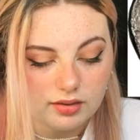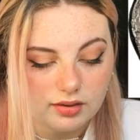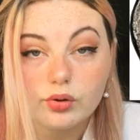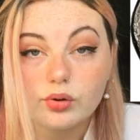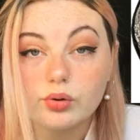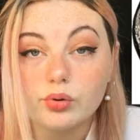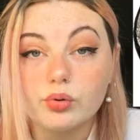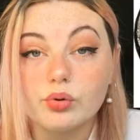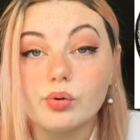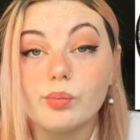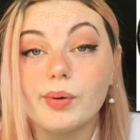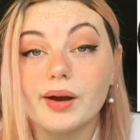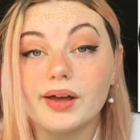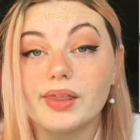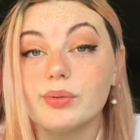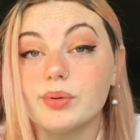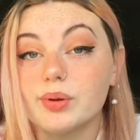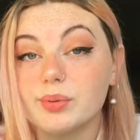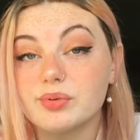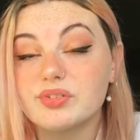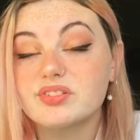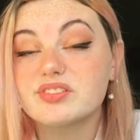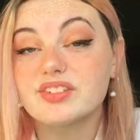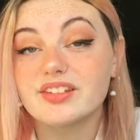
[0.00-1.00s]
who by the way
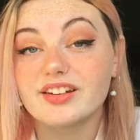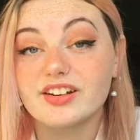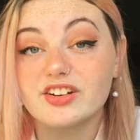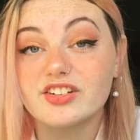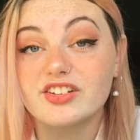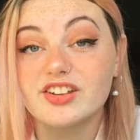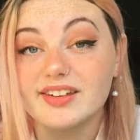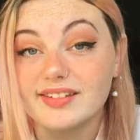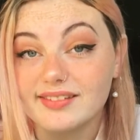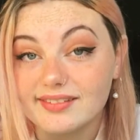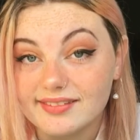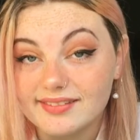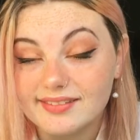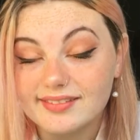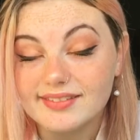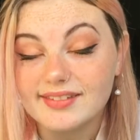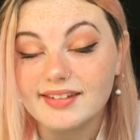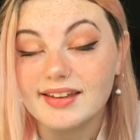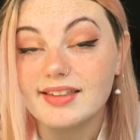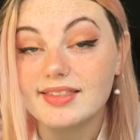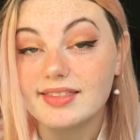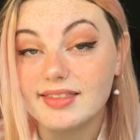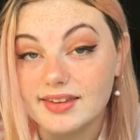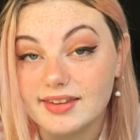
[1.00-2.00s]
was 13
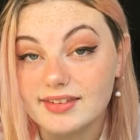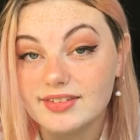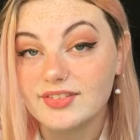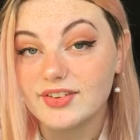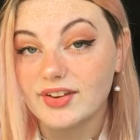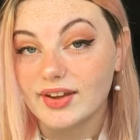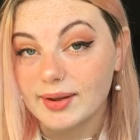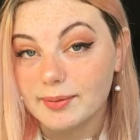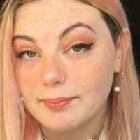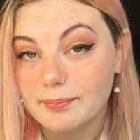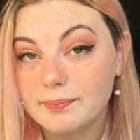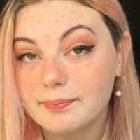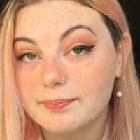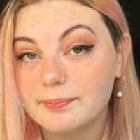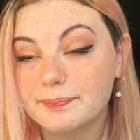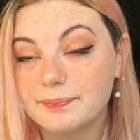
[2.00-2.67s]
at this time,